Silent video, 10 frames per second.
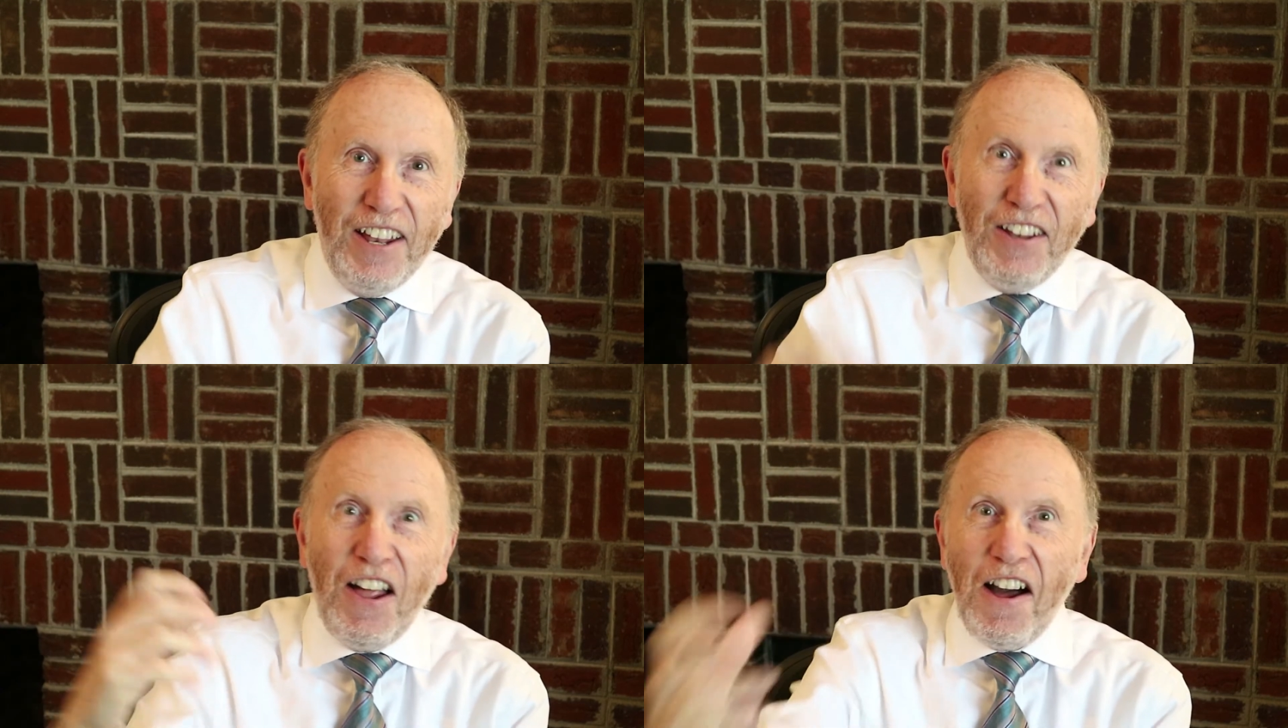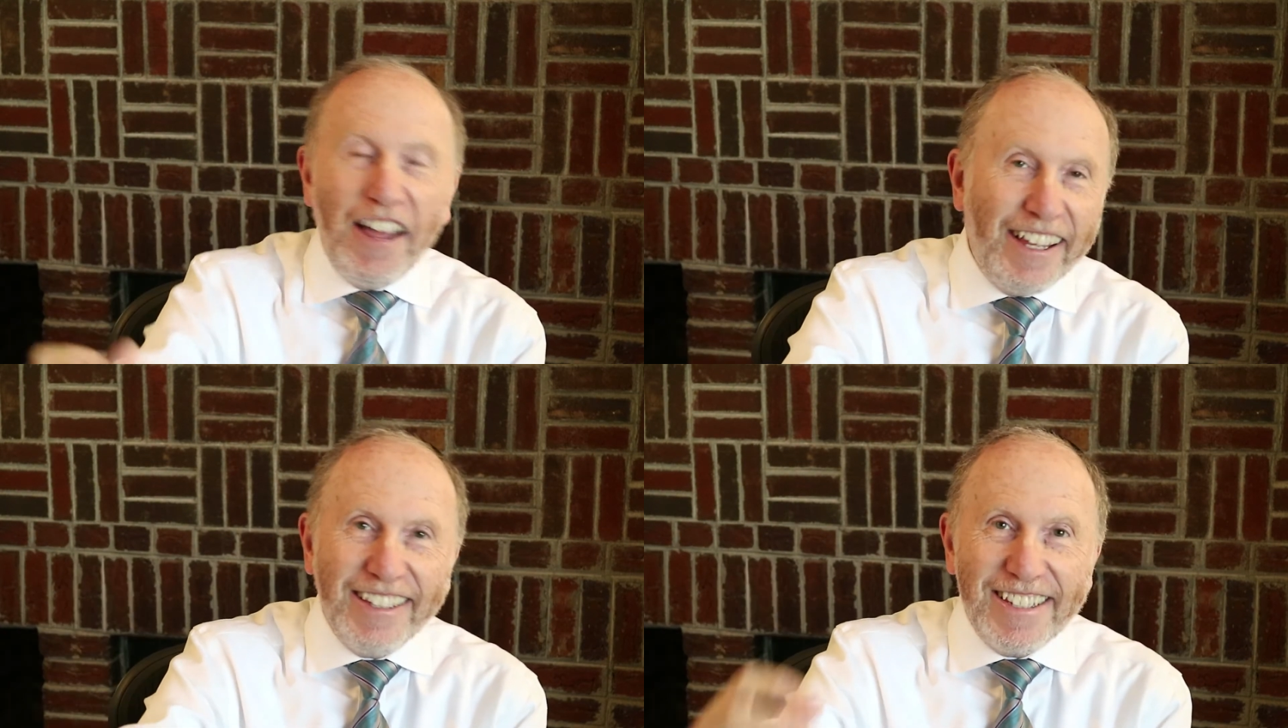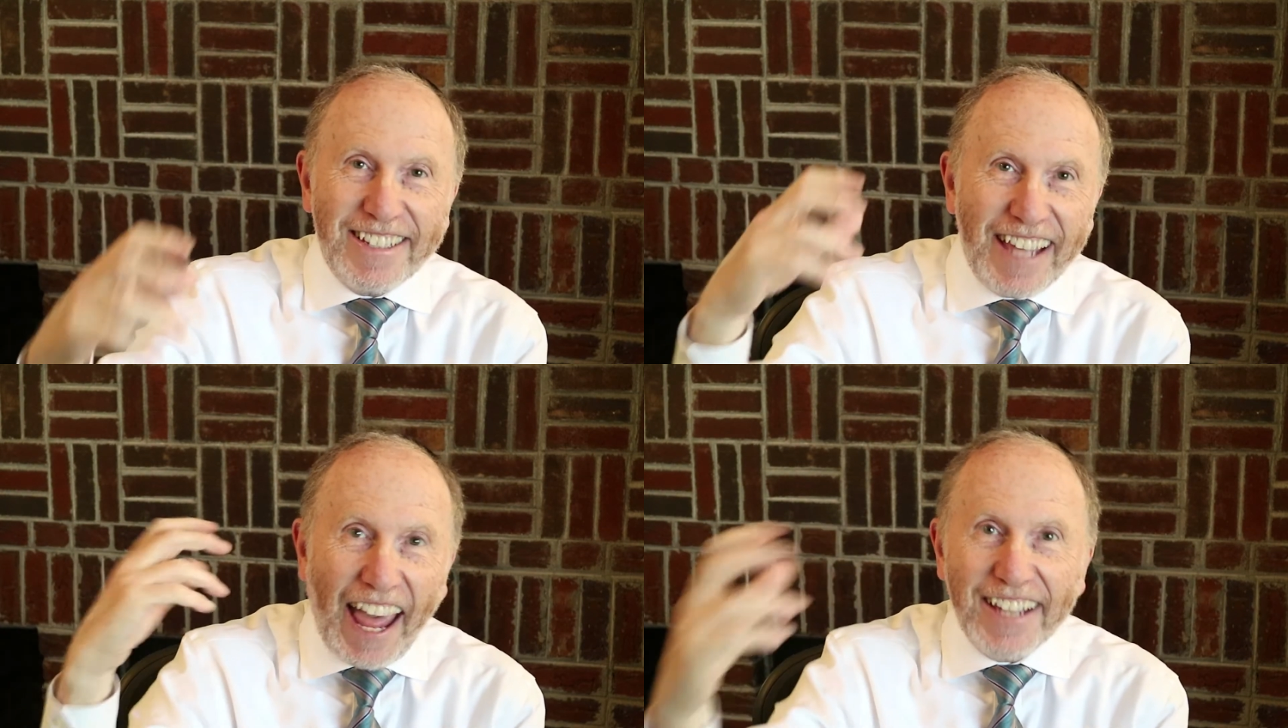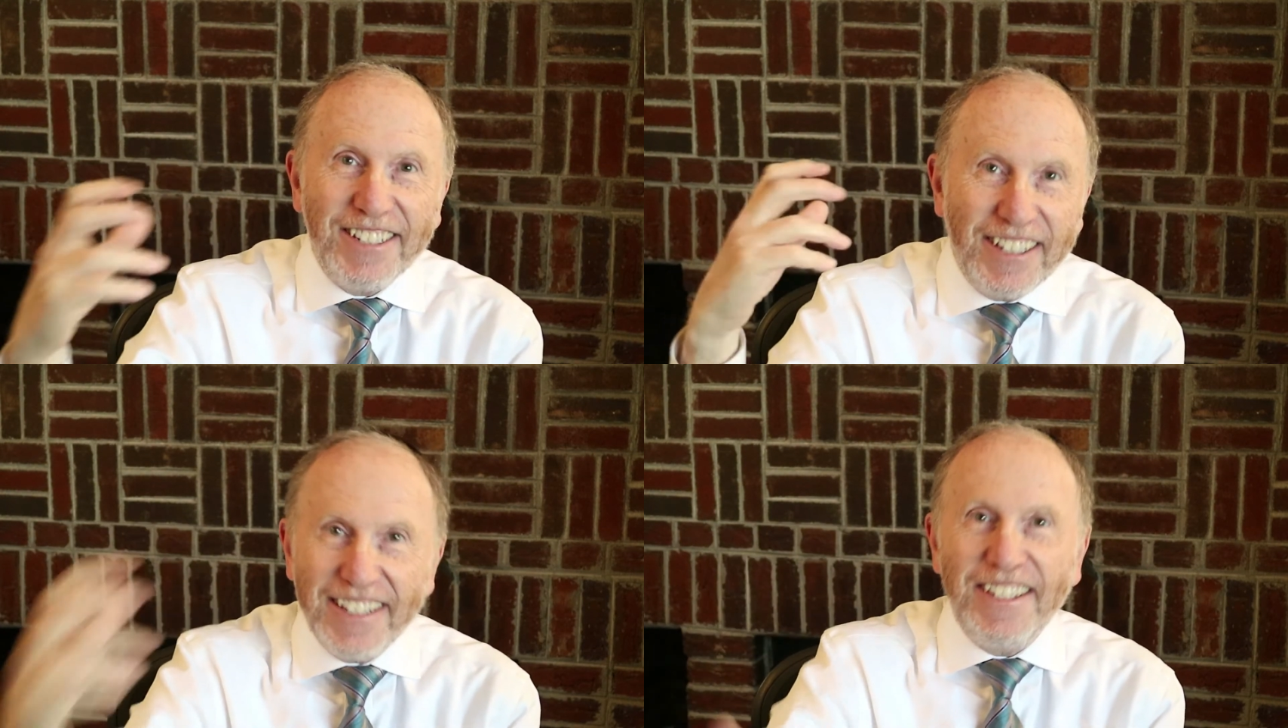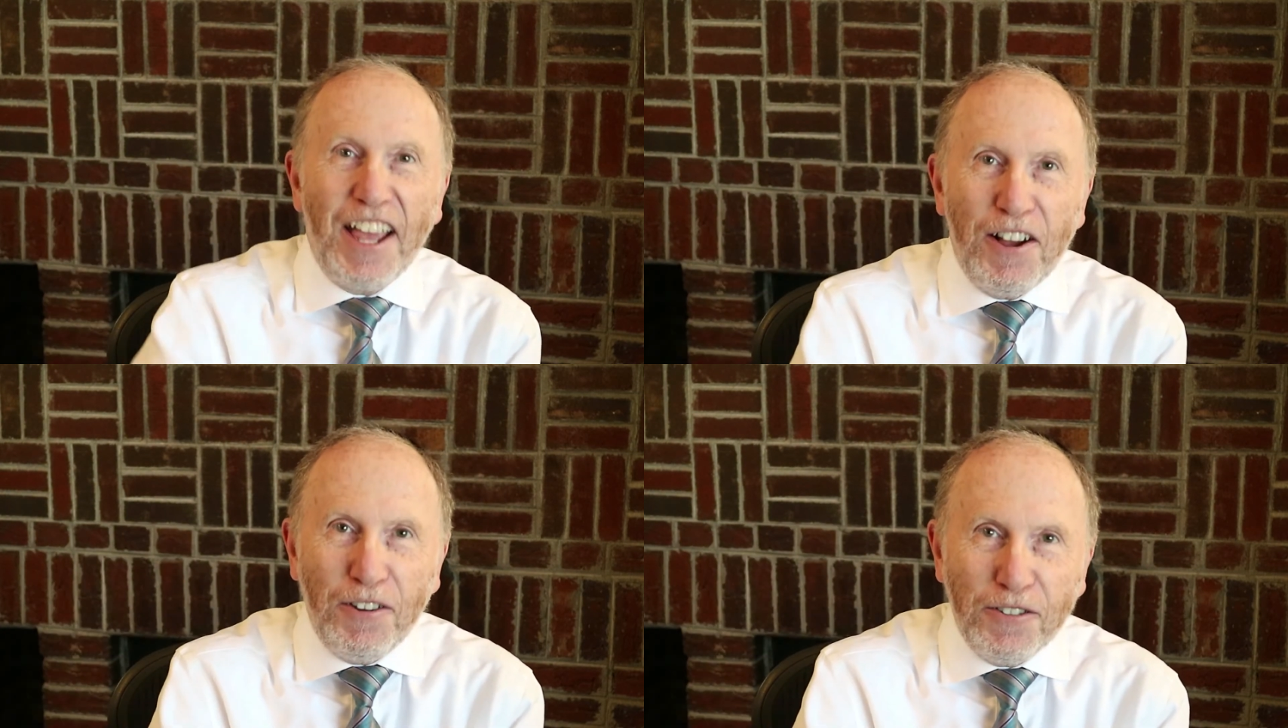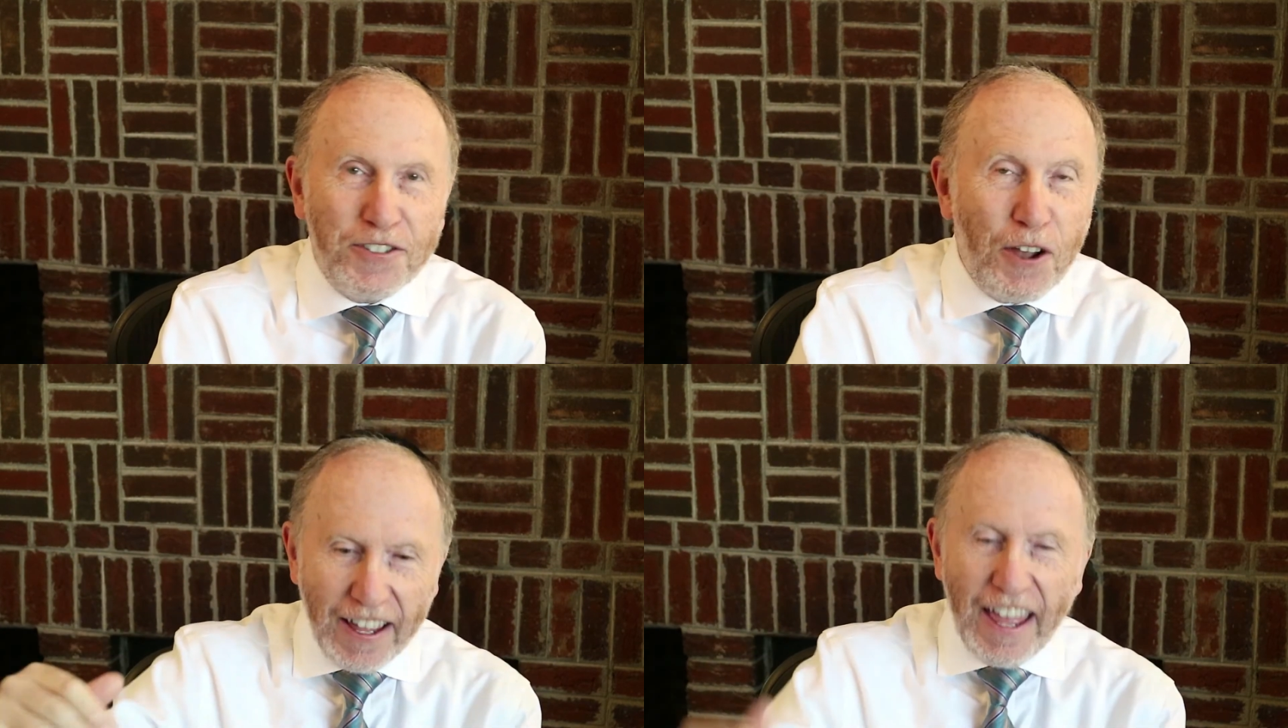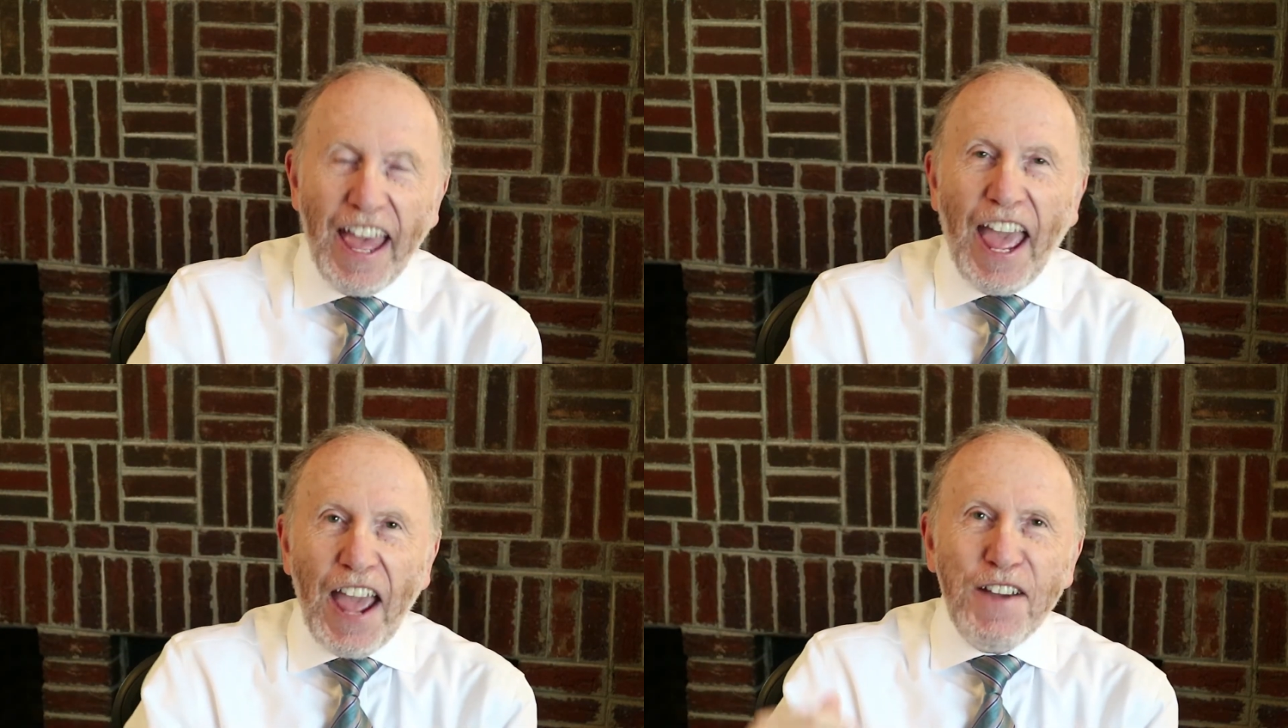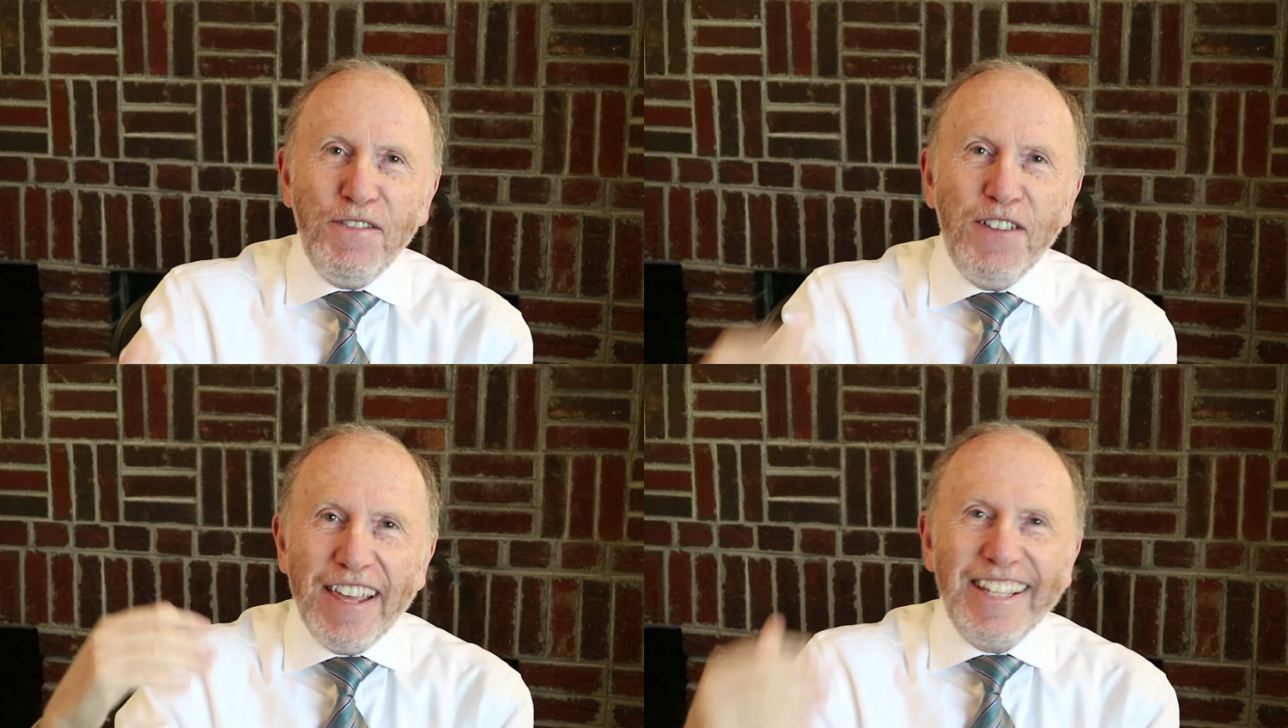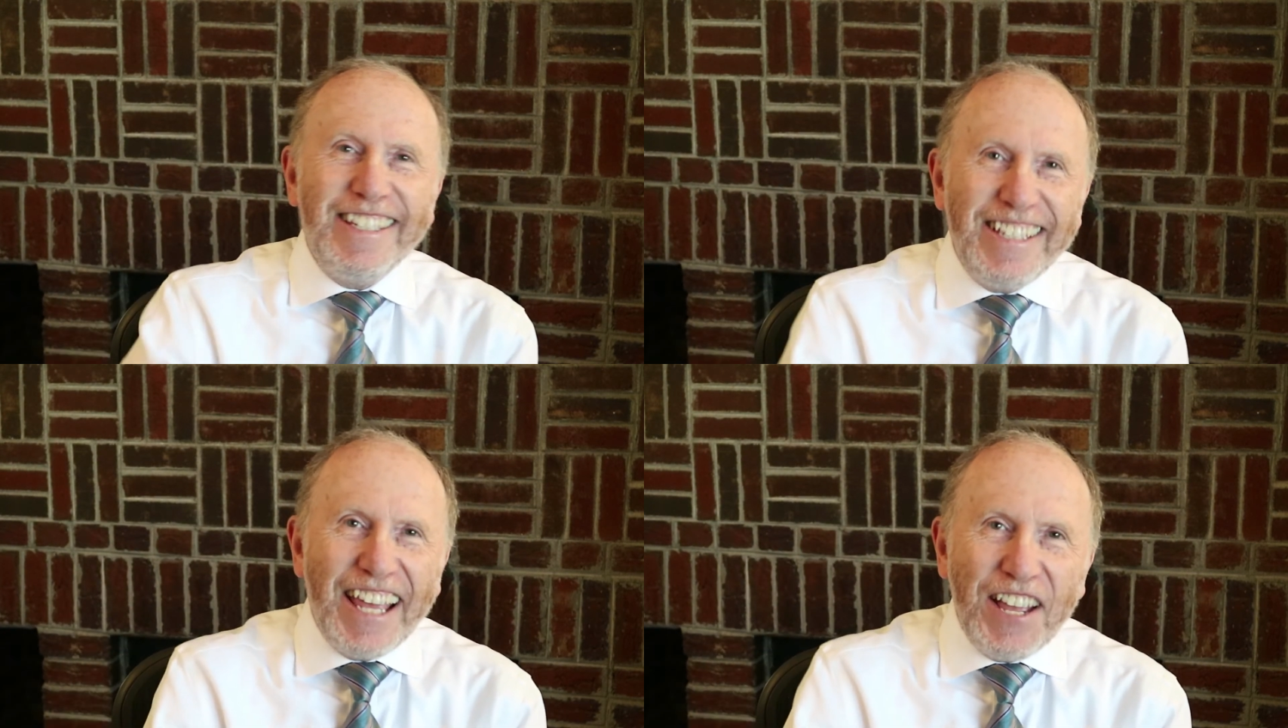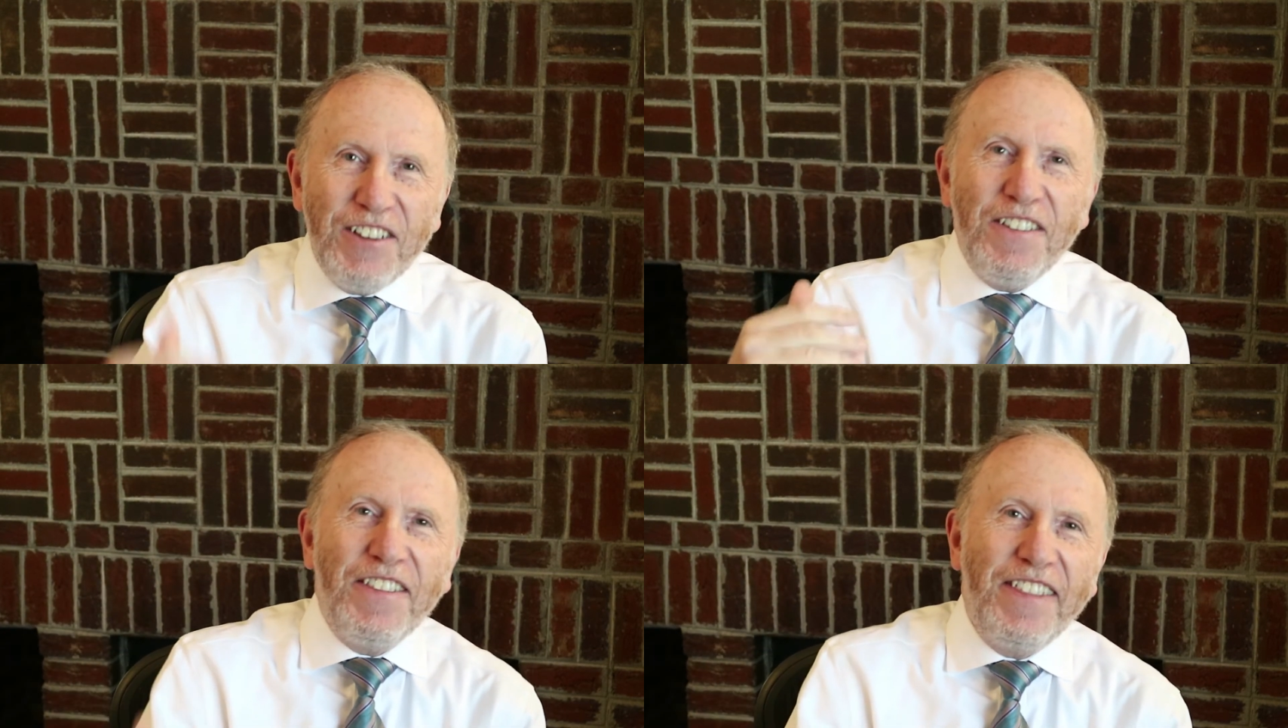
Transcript: Lions catch gazelles. Every single